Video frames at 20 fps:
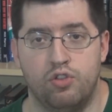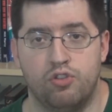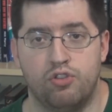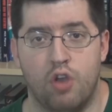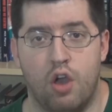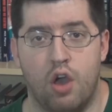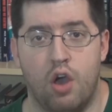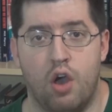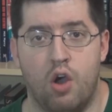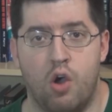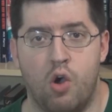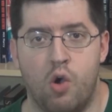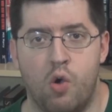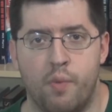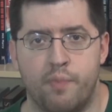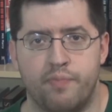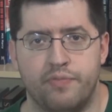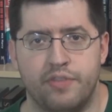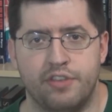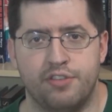
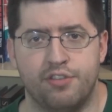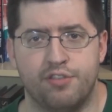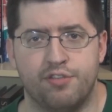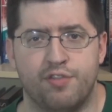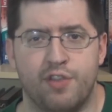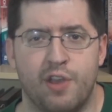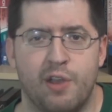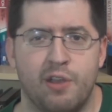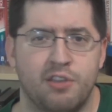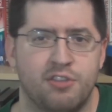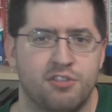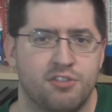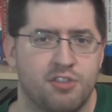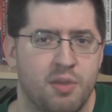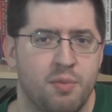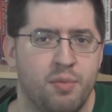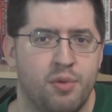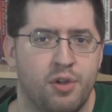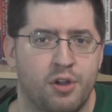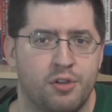So, this is very
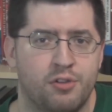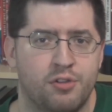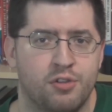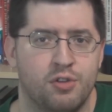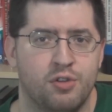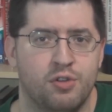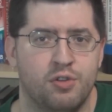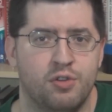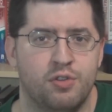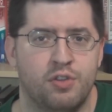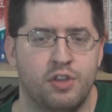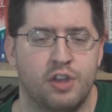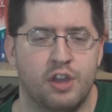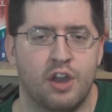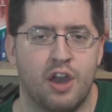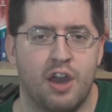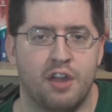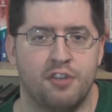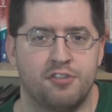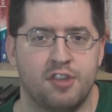similar to the
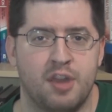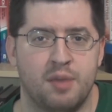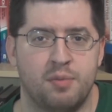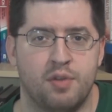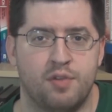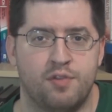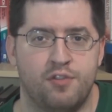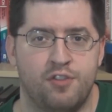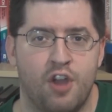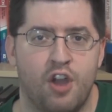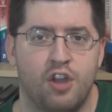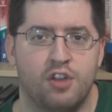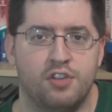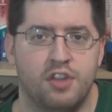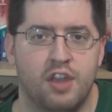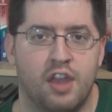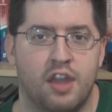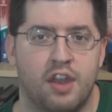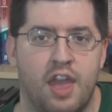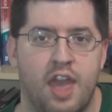concept of junk
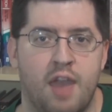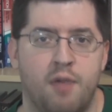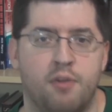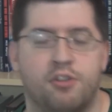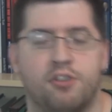D N A,